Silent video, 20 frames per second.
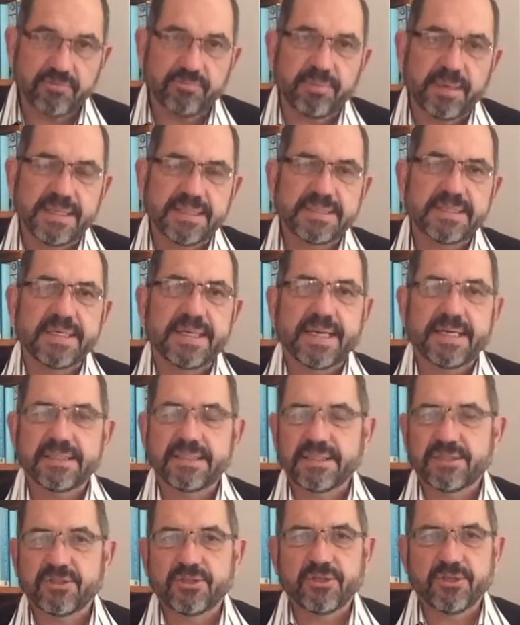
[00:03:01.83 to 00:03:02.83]
of blessing and
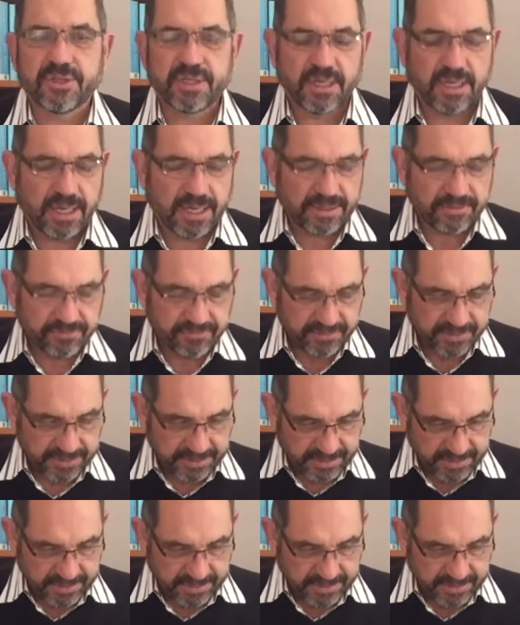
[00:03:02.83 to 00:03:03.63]
eternal life.